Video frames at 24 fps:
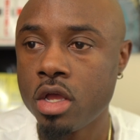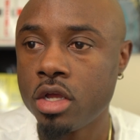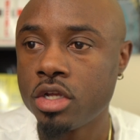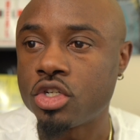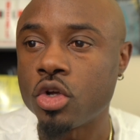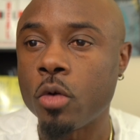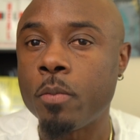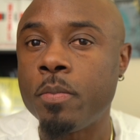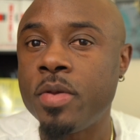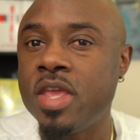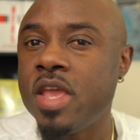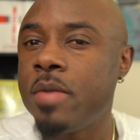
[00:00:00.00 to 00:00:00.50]

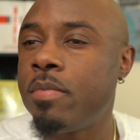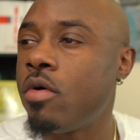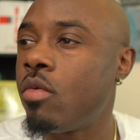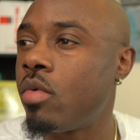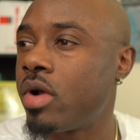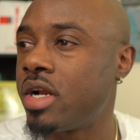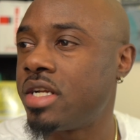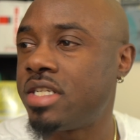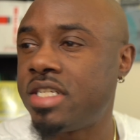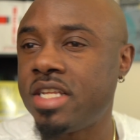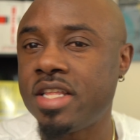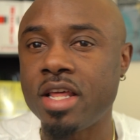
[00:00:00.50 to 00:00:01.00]
So people
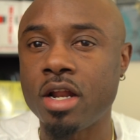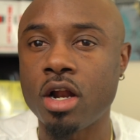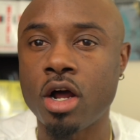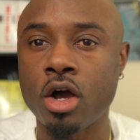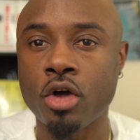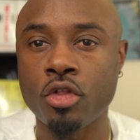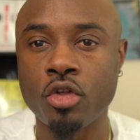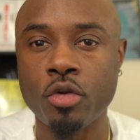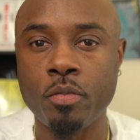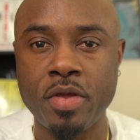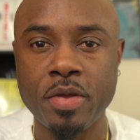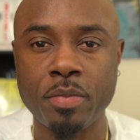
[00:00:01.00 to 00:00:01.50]
want to see that
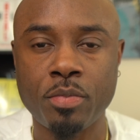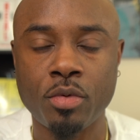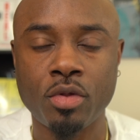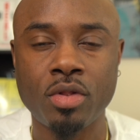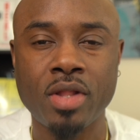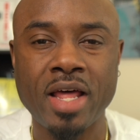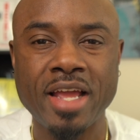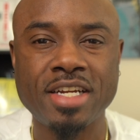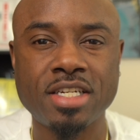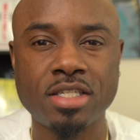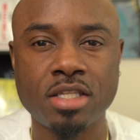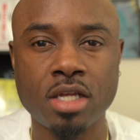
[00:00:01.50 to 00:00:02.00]
other people
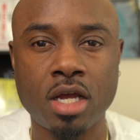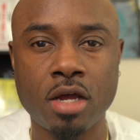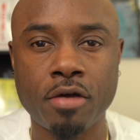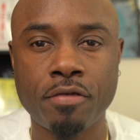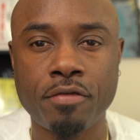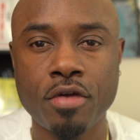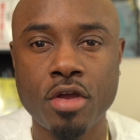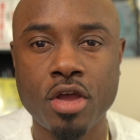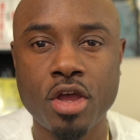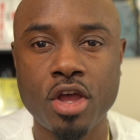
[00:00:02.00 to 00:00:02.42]
like stuff